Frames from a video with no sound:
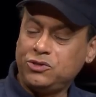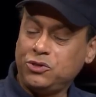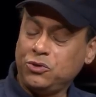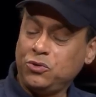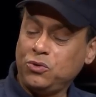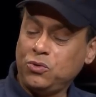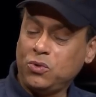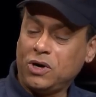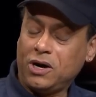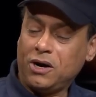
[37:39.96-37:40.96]

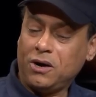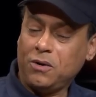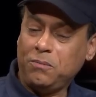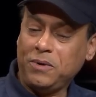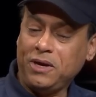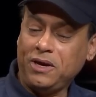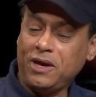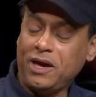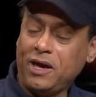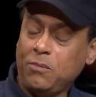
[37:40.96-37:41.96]
to uh,
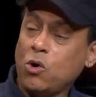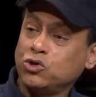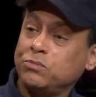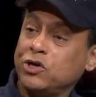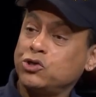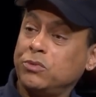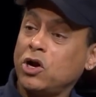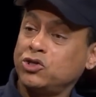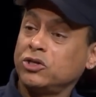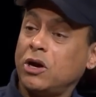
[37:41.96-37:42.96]
be a motion picture
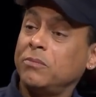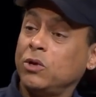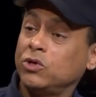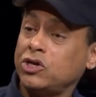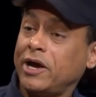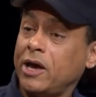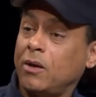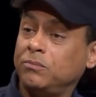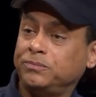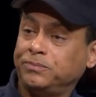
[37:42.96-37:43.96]
production company, which I am.